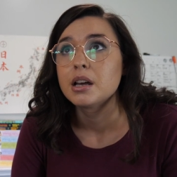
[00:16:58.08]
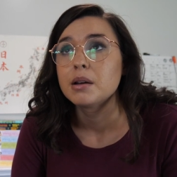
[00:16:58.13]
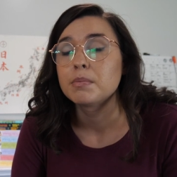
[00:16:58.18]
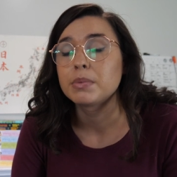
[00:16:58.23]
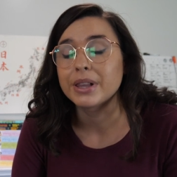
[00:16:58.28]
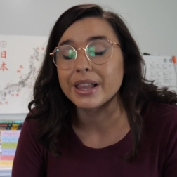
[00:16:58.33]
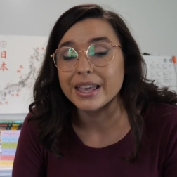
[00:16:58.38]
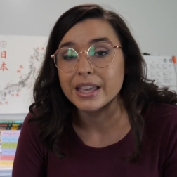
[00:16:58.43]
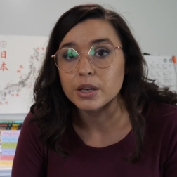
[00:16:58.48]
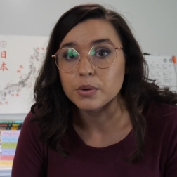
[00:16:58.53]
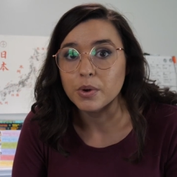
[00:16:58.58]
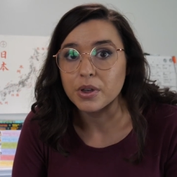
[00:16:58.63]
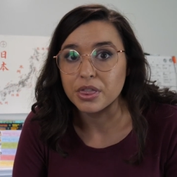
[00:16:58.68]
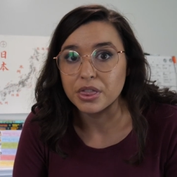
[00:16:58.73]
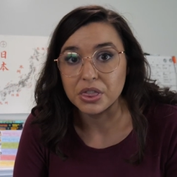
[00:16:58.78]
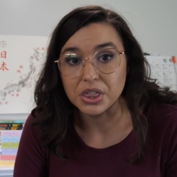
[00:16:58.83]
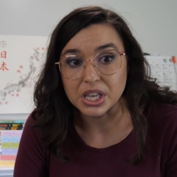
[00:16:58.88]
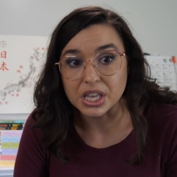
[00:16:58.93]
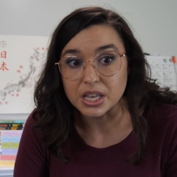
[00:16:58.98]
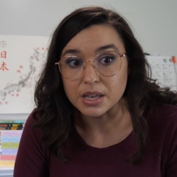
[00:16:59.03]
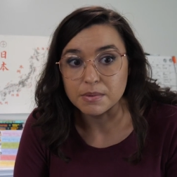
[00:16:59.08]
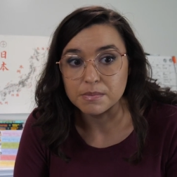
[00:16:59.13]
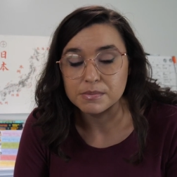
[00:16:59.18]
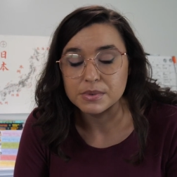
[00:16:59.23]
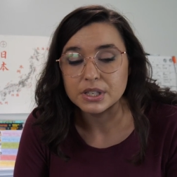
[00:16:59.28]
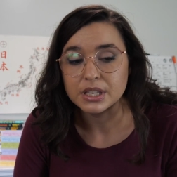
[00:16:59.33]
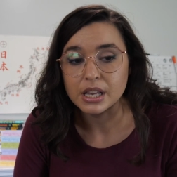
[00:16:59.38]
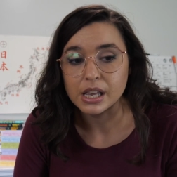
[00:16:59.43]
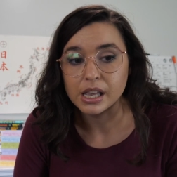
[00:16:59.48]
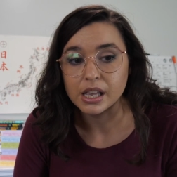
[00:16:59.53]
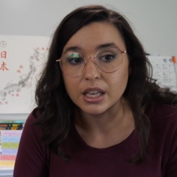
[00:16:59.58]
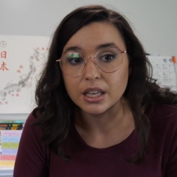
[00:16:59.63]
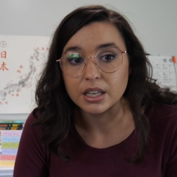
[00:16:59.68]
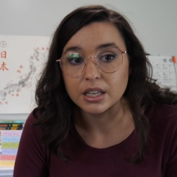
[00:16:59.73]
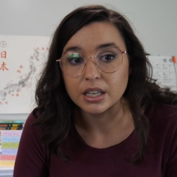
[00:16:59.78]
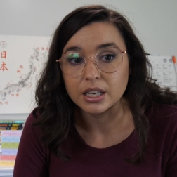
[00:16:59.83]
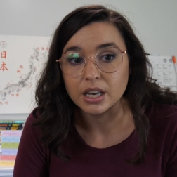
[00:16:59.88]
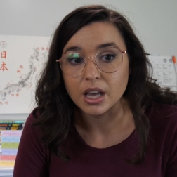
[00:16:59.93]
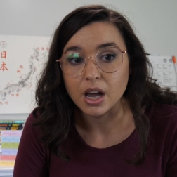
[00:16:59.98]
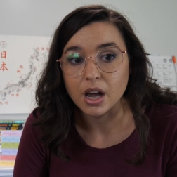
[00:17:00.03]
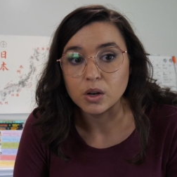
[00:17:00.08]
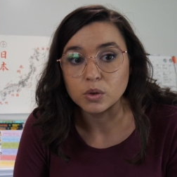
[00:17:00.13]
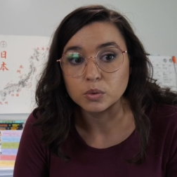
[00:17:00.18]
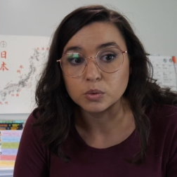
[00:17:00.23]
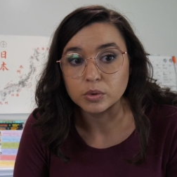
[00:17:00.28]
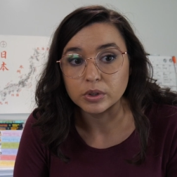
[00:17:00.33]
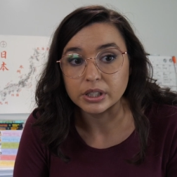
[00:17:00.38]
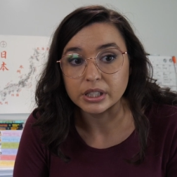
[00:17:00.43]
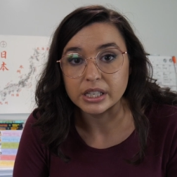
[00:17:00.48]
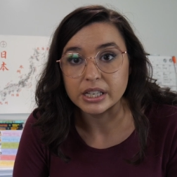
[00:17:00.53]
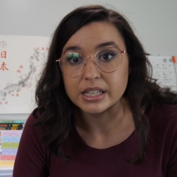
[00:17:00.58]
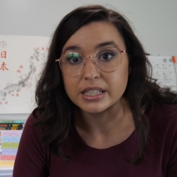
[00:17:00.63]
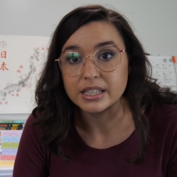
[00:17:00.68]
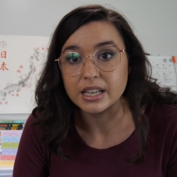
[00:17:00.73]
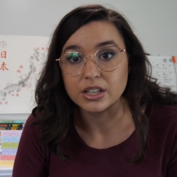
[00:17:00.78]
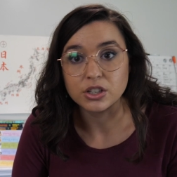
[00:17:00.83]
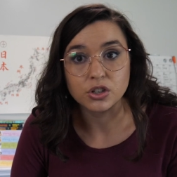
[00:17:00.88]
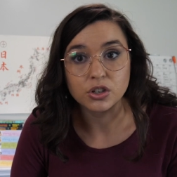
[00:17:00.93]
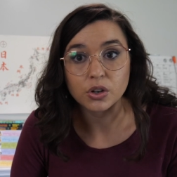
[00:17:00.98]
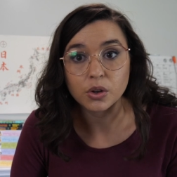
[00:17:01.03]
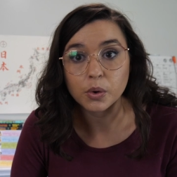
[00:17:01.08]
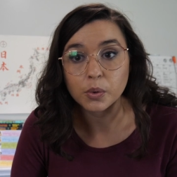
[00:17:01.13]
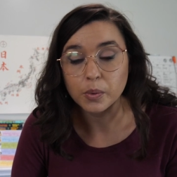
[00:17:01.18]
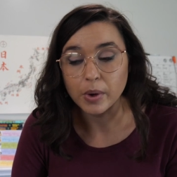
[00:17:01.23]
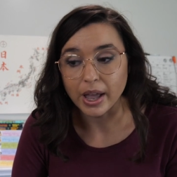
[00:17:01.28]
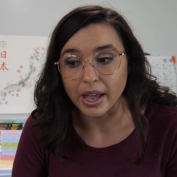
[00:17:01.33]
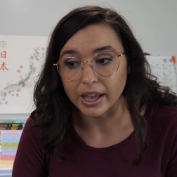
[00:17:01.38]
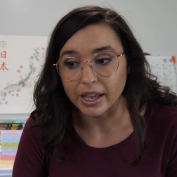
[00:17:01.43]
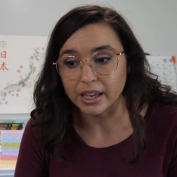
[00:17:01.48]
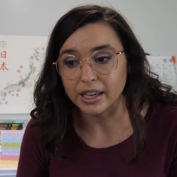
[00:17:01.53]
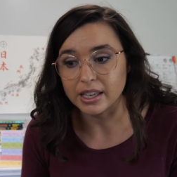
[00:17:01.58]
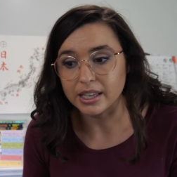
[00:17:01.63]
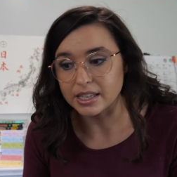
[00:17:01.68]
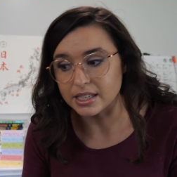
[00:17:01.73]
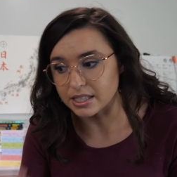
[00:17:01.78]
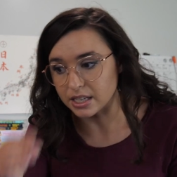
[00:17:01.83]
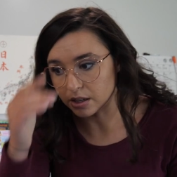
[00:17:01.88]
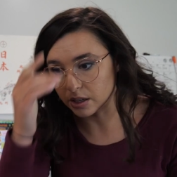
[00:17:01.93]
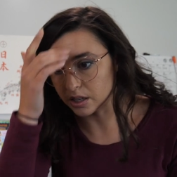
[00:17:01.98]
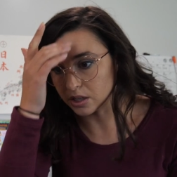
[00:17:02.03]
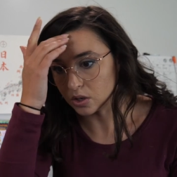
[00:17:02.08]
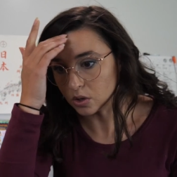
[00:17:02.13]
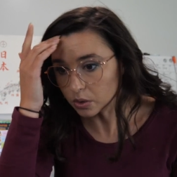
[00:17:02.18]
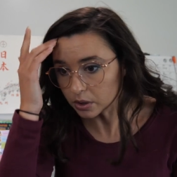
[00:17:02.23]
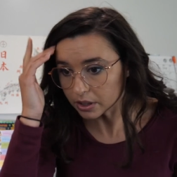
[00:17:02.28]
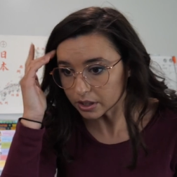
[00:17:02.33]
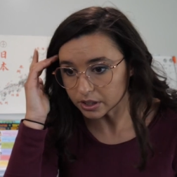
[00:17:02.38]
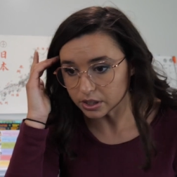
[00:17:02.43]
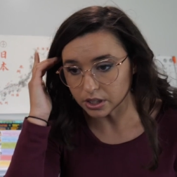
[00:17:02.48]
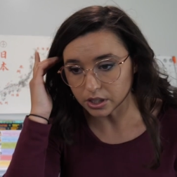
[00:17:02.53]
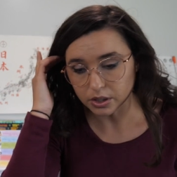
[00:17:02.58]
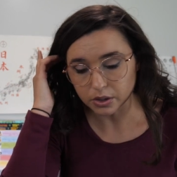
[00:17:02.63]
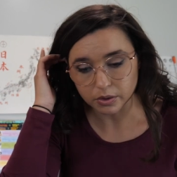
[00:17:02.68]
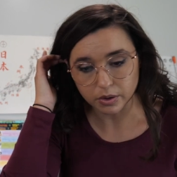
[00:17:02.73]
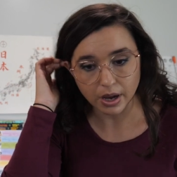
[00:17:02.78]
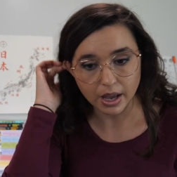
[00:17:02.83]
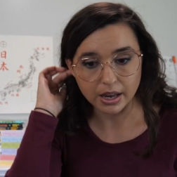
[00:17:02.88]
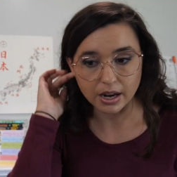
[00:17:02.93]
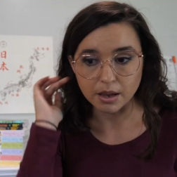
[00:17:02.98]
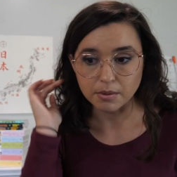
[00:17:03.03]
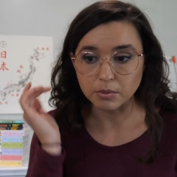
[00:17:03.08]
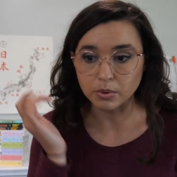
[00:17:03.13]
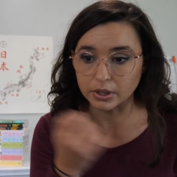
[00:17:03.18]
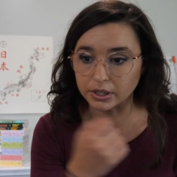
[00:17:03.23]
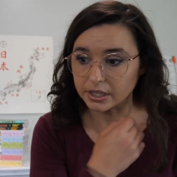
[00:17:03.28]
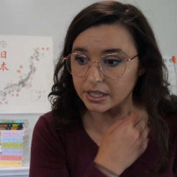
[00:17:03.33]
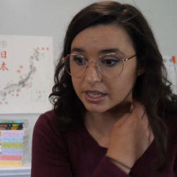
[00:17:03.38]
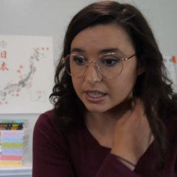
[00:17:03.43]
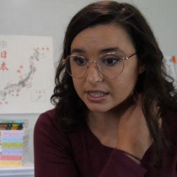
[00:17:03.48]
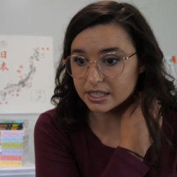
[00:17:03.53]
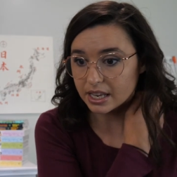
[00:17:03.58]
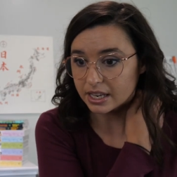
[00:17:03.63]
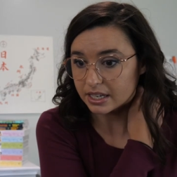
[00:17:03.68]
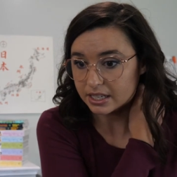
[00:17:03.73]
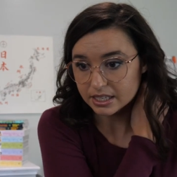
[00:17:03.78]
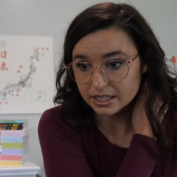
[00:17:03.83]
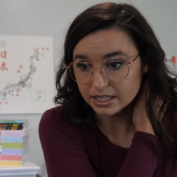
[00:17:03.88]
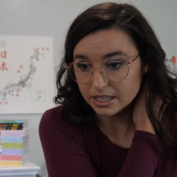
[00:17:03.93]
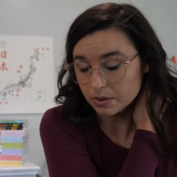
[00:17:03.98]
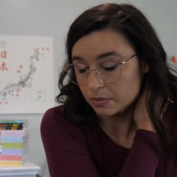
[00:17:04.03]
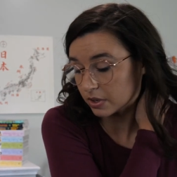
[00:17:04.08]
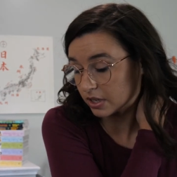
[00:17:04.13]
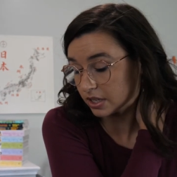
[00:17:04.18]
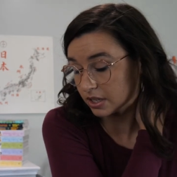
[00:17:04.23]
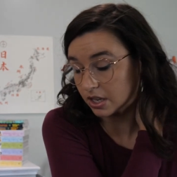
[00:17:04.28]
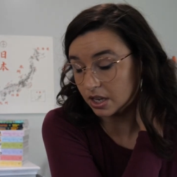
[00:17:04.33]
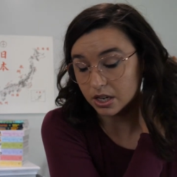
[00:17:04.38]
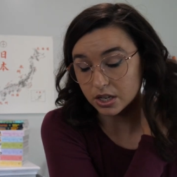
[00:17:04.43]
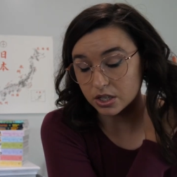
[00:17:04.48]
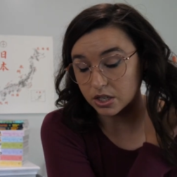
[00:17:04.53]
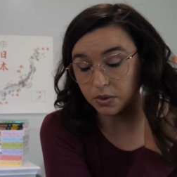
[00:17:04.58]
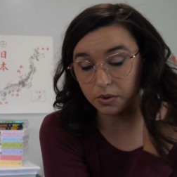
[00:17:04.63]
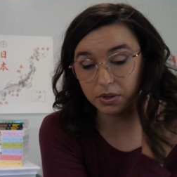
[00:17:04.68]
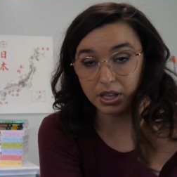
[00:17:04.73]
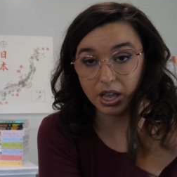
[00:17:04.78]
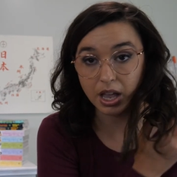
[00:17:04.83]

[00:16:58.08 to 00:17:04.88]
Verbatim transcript: playing with themes in a really intentional way. He did in Yorknew, and I'm really excited to see what he's gonna do with